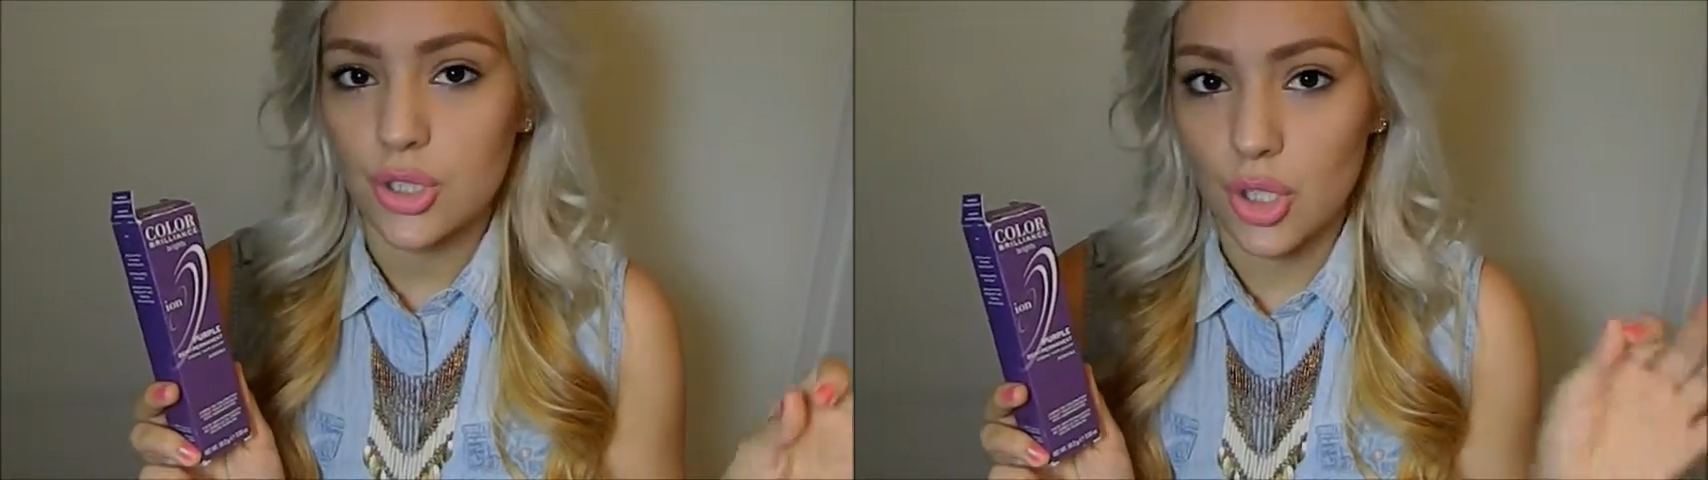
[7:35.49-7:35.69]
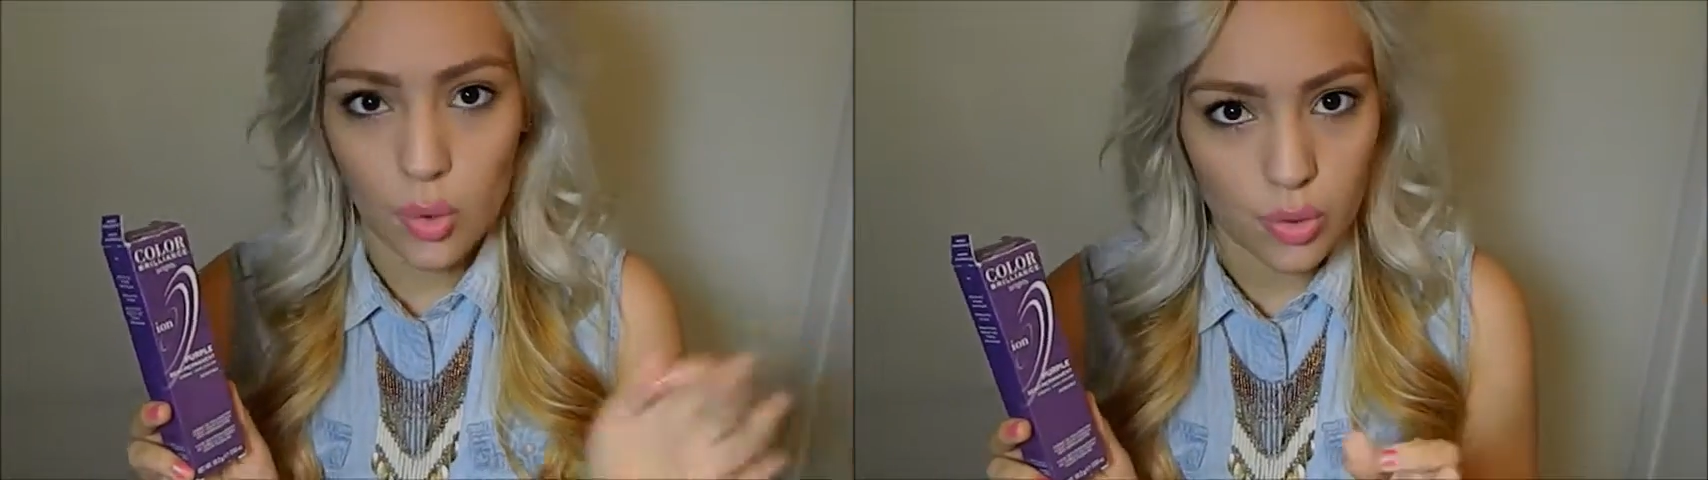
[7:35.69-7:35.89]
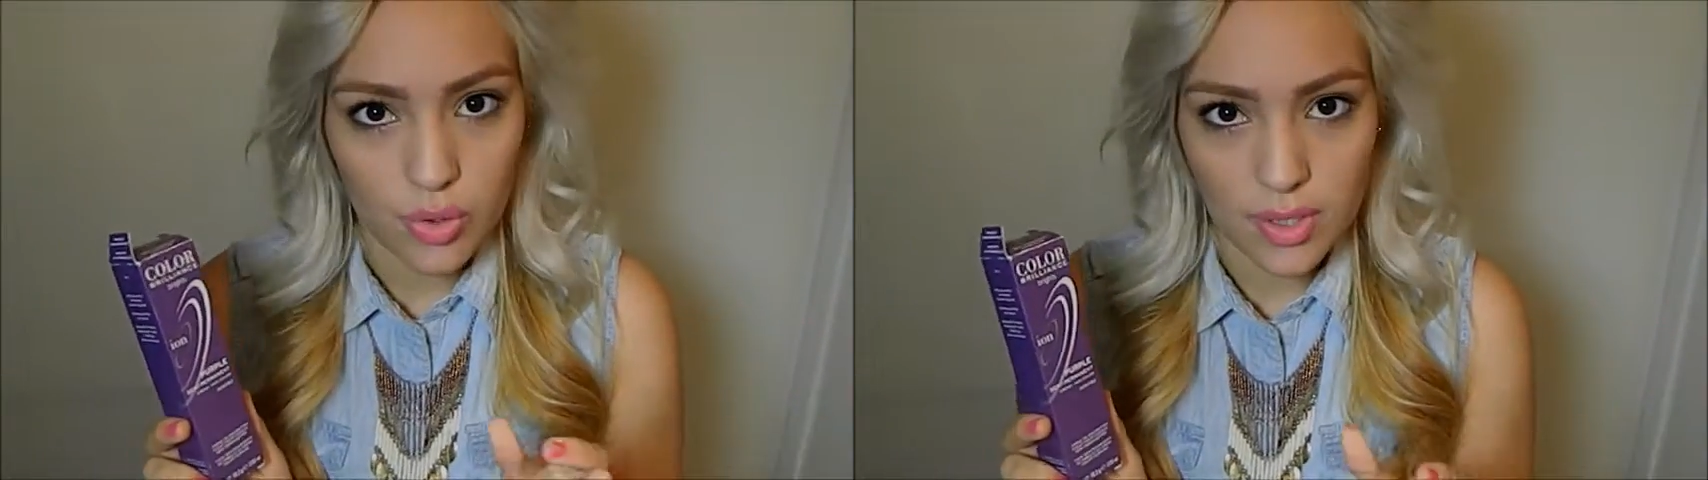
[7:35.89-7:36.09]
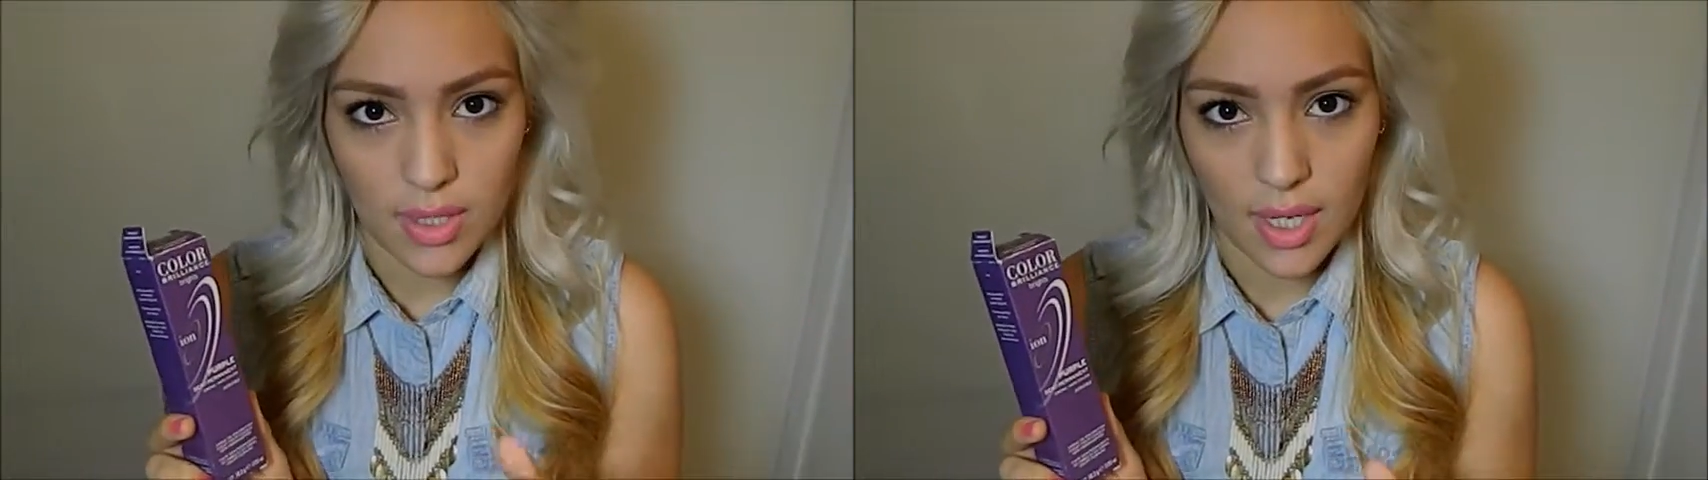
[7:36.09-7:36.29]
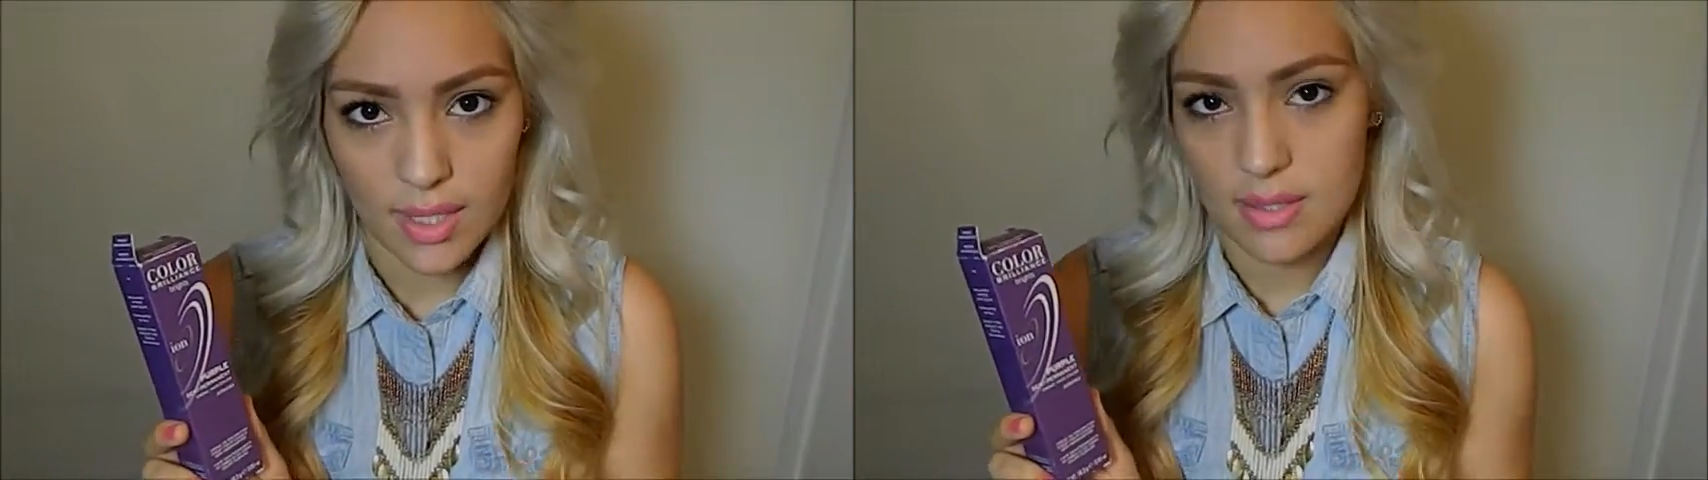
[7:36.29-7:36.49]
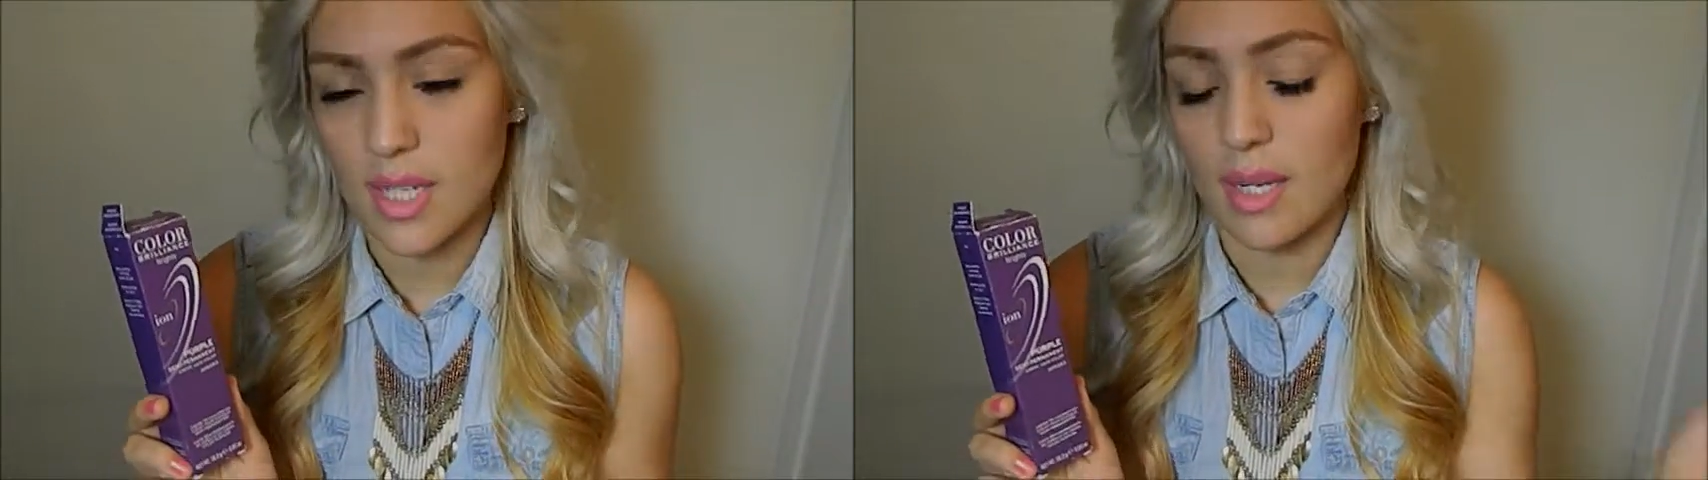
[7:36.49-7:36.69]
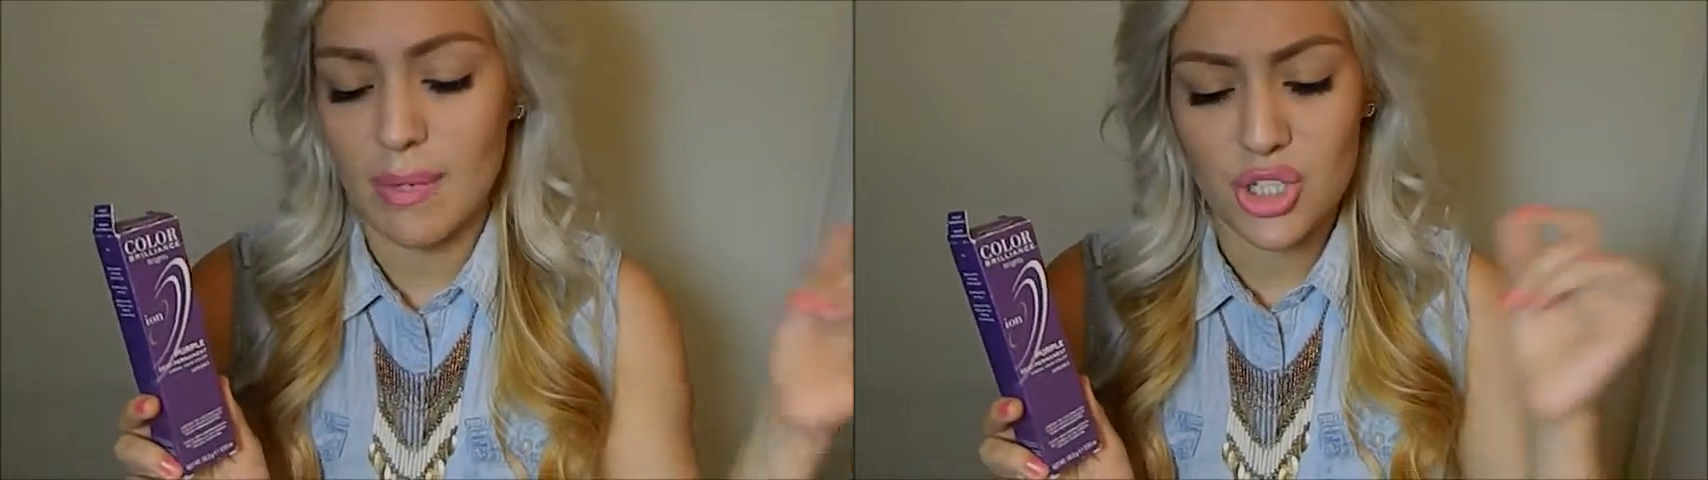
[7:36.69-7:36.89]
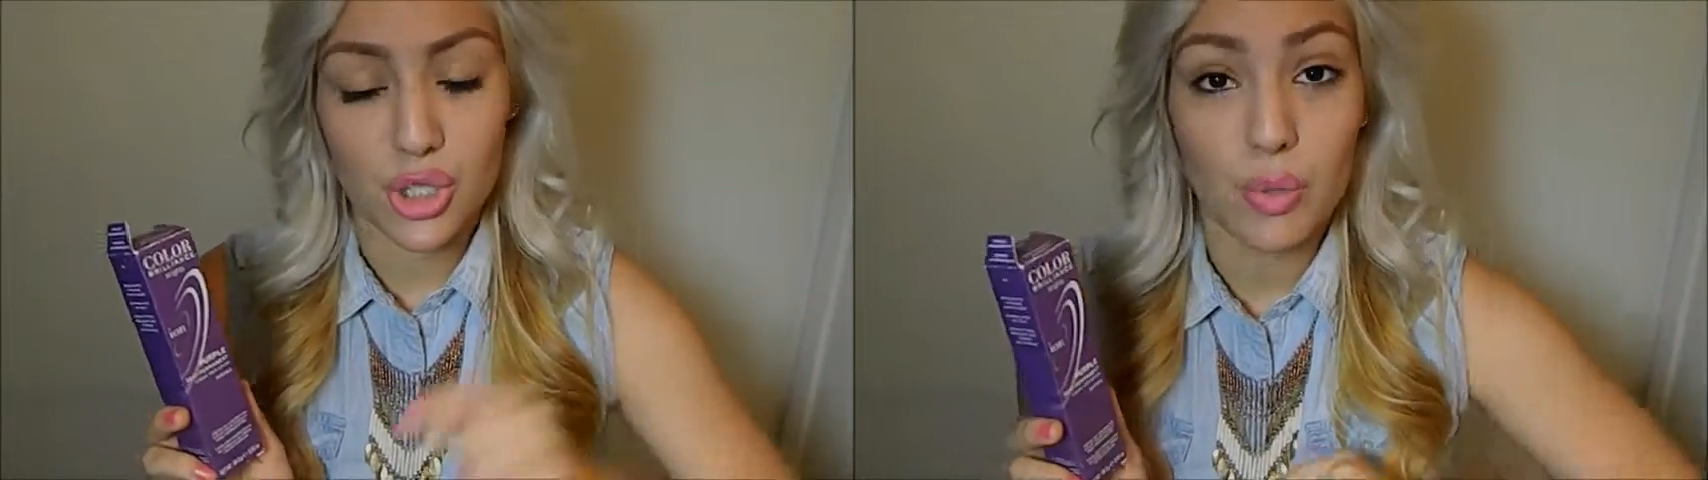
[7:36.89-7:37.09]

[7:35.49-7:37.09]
Don't use a lot, and make sure